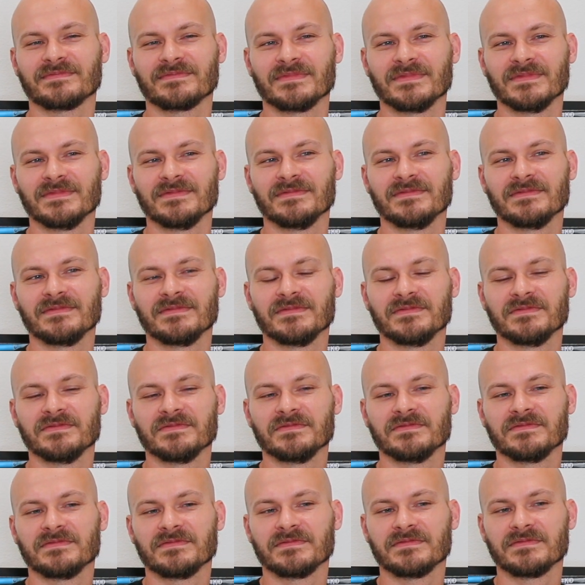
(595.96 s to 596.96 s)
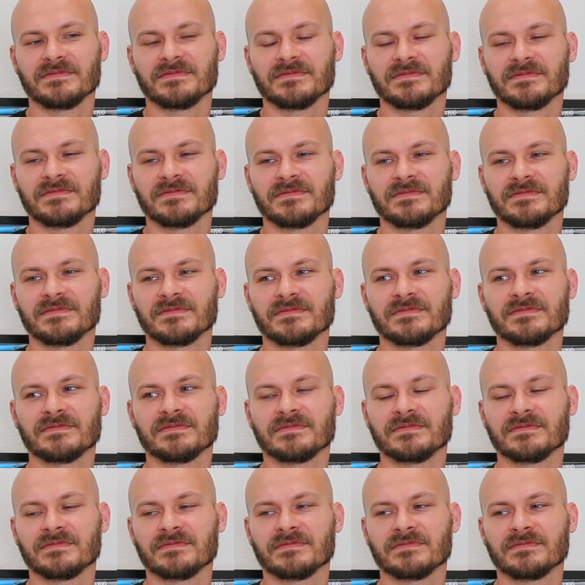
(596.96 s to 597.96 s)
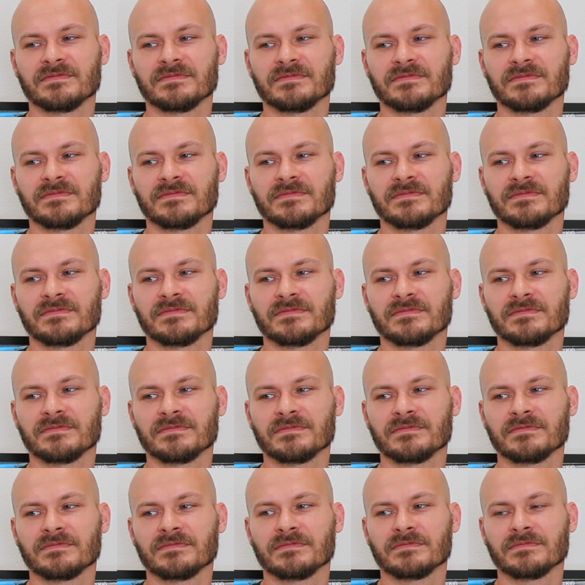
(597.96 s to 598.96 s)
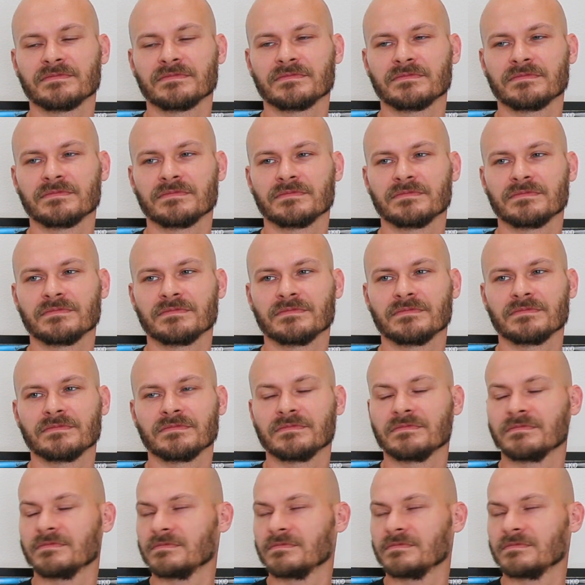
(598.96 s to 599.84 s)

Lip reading: [no speech]